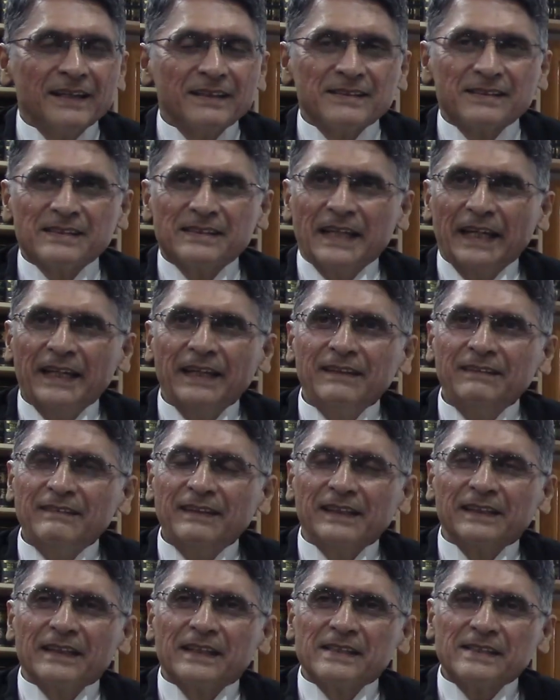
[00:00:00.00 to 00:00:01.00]
Second
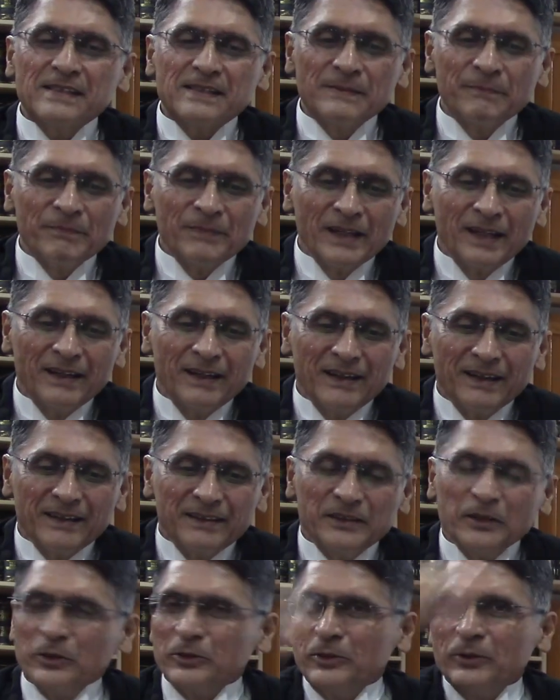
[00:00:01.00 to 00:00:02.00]
thing is,
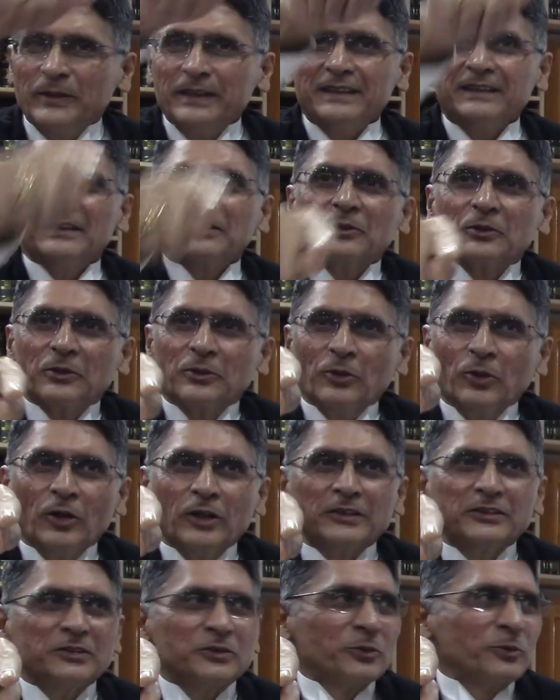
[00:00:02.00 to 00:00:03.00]
you're doing the
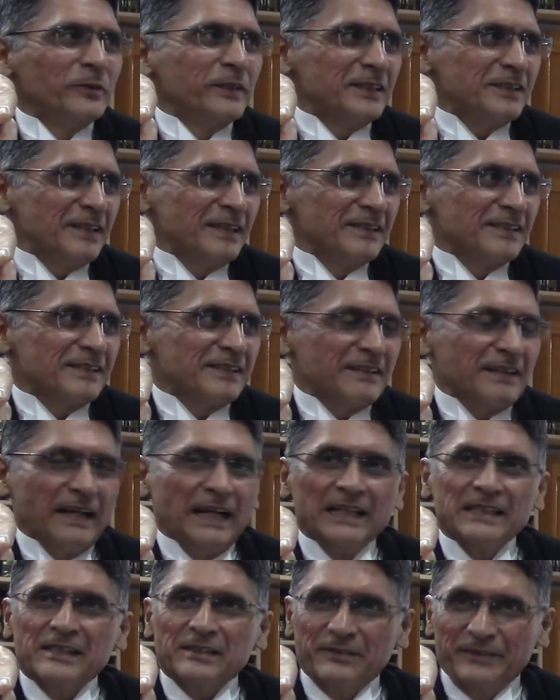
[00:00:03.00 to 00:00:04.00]
court to which he is
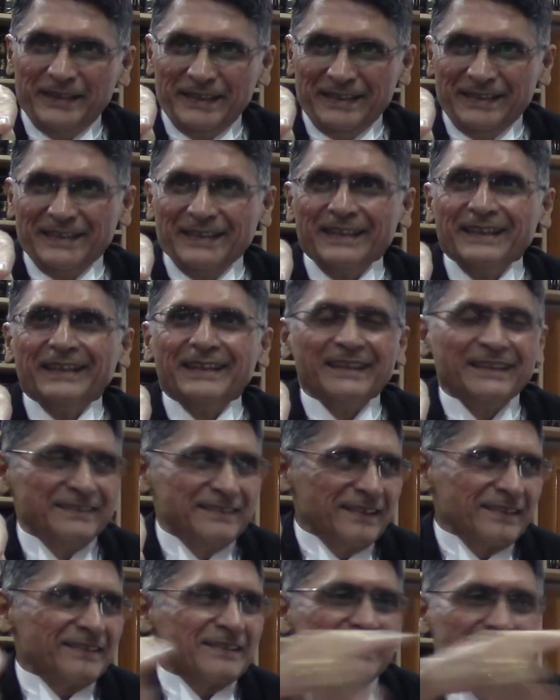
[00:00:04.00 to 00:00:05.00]
transferred
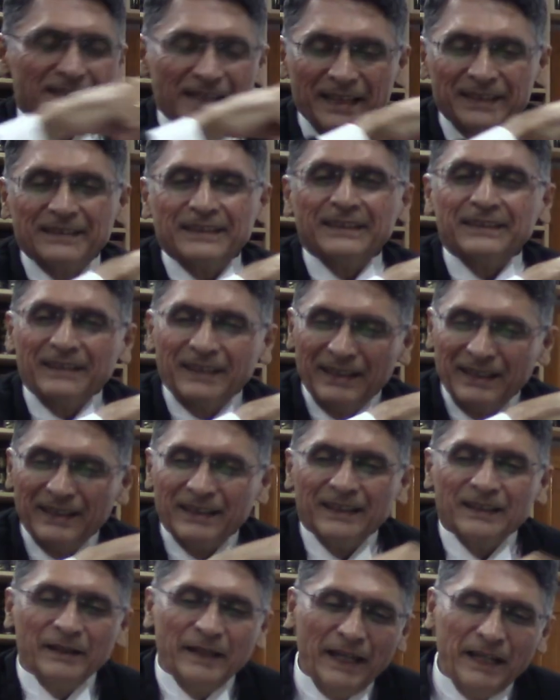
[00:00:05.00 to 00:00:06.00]
injustice. I think
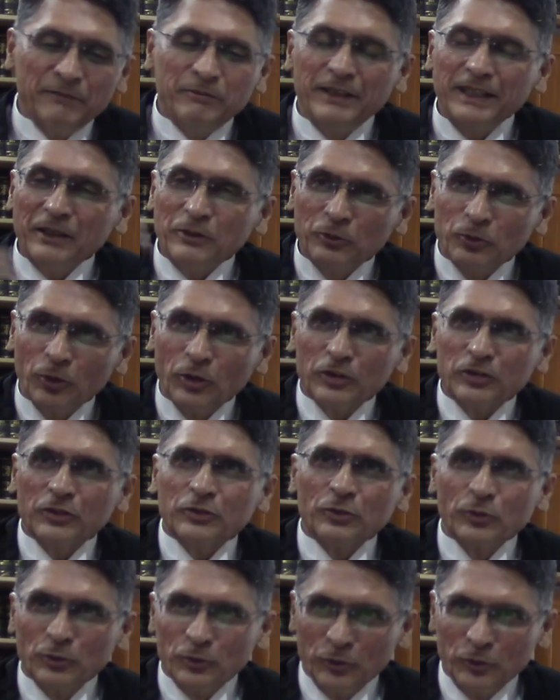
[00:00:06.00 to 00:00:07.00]
every court
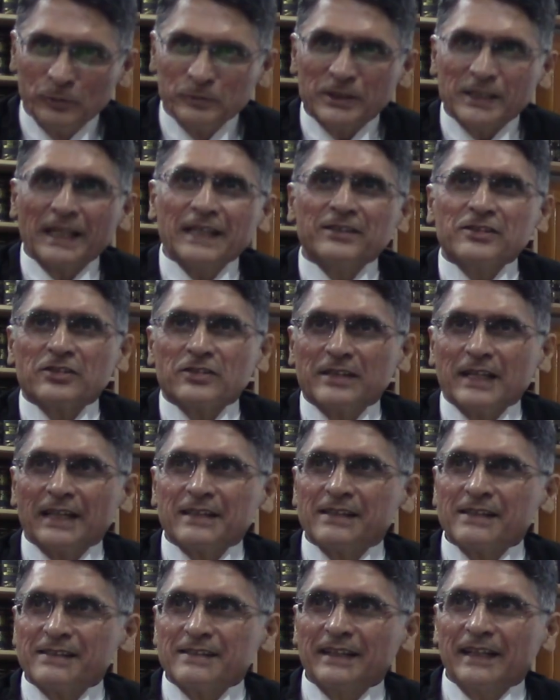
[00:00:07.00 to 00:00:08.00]
to whom such
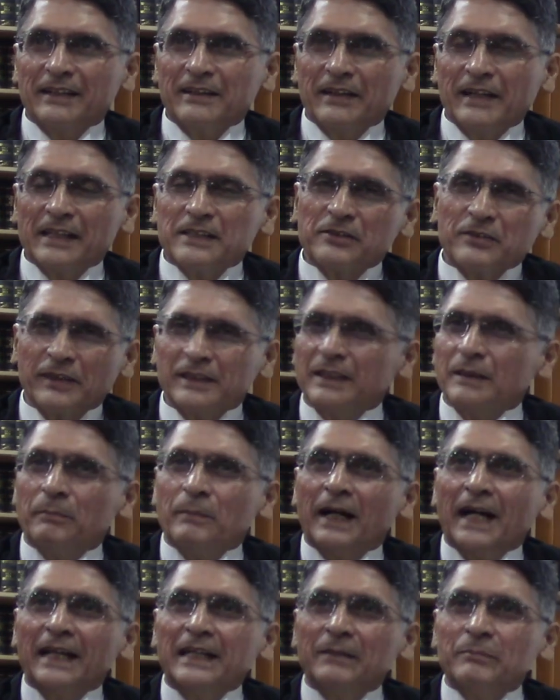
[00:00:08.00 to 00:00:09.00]
judges are transferred, the
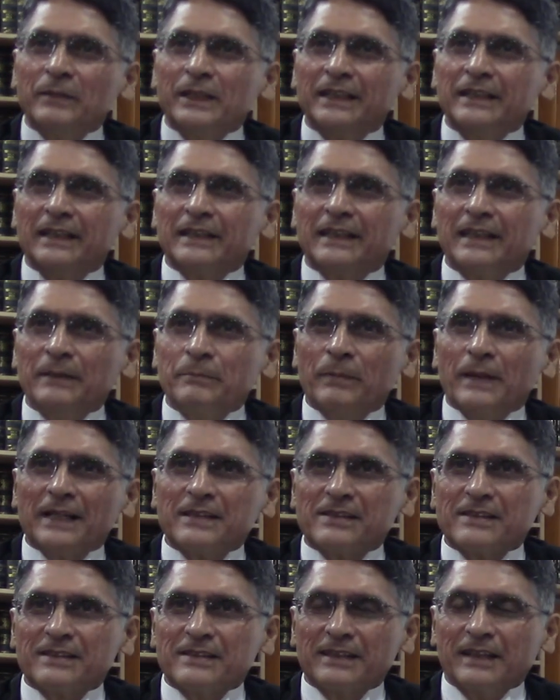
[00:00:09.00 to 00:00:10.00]
bar immediately
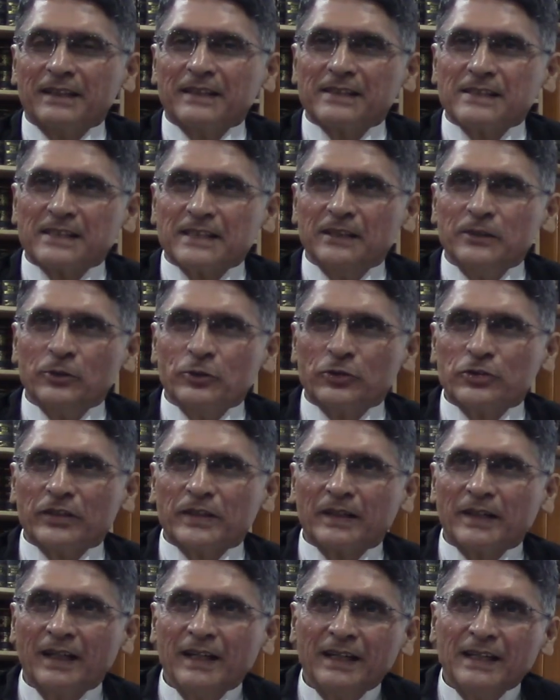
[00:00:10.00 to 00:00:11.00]
passes a
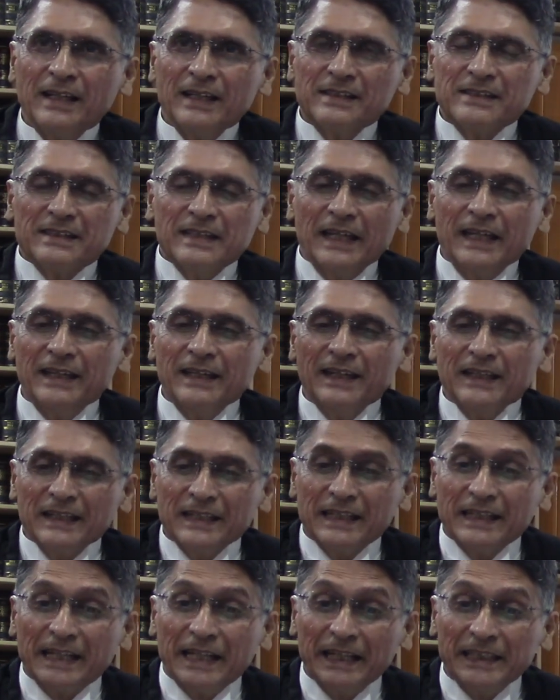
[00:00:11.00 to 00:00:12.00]
resolution saying,
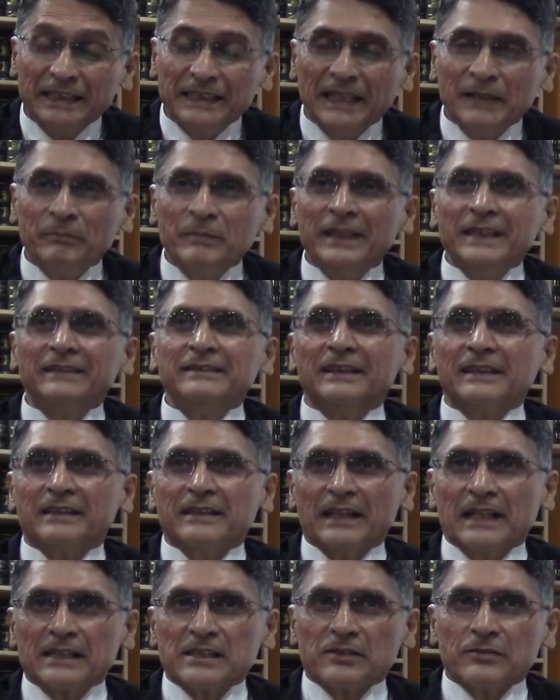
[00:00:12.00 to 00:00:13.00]
condemning the
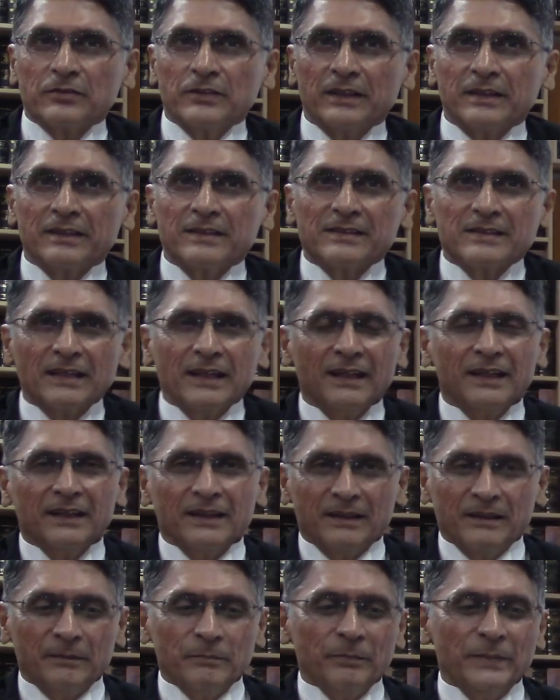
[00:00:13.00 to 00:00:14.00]
transfers.
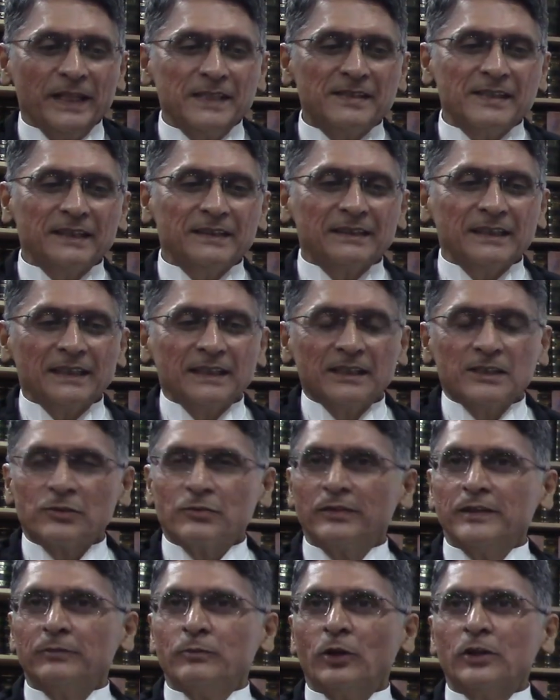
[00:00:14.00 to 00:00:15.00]
Basic thing is,
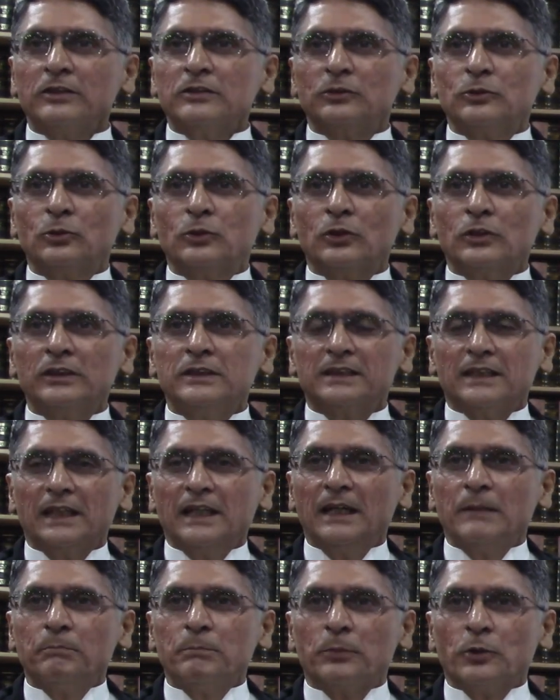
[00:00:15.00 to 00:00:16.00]
we want good
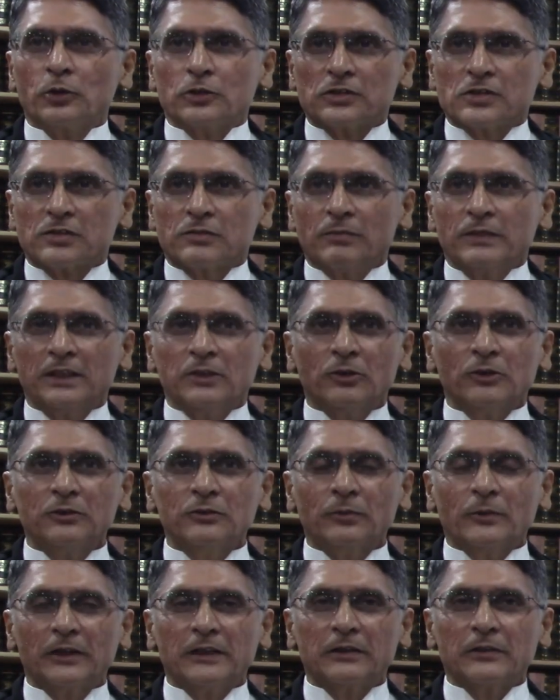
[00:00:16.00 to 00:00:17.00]
imports. We
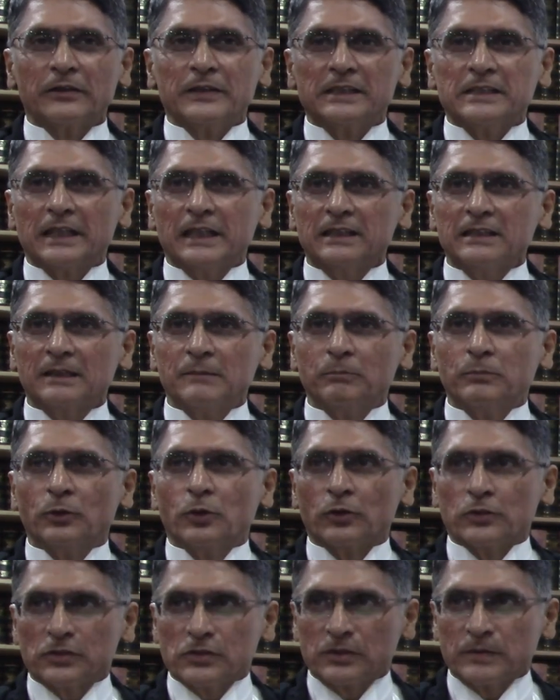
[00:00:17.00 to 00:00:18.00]
don't want reject
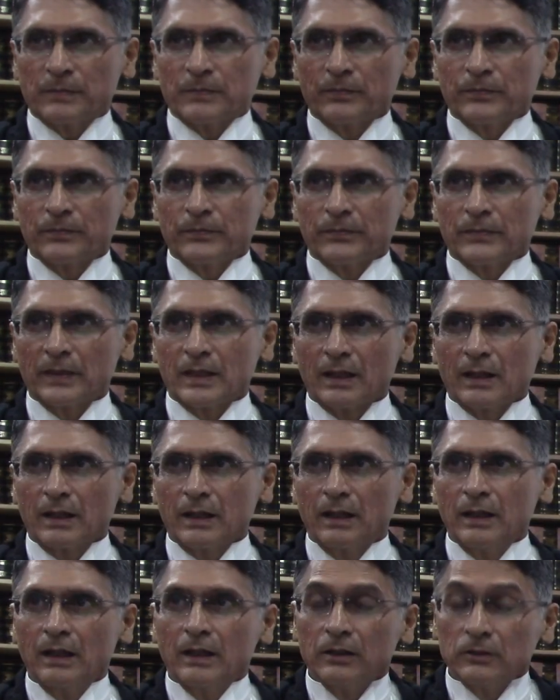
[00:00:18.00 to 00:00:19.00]
imports.
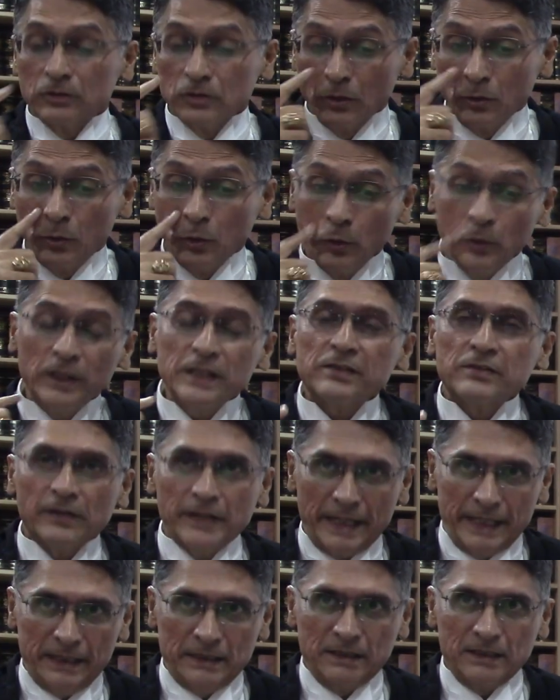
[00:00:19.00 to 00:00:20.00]
So who is
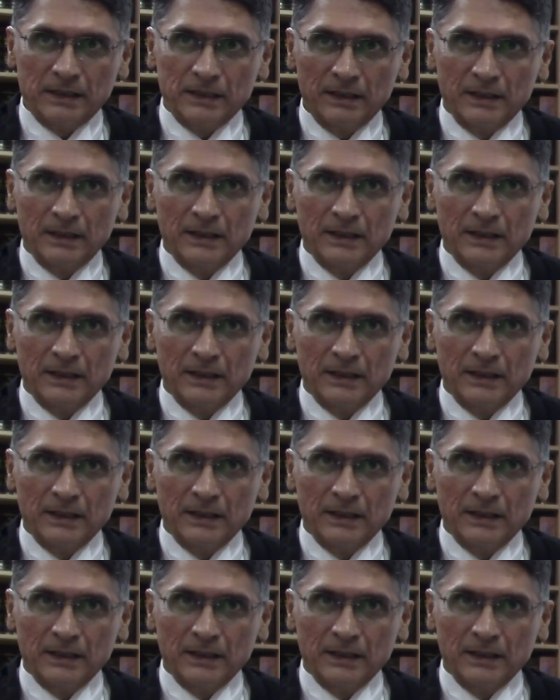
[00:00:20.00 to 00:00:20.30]
right?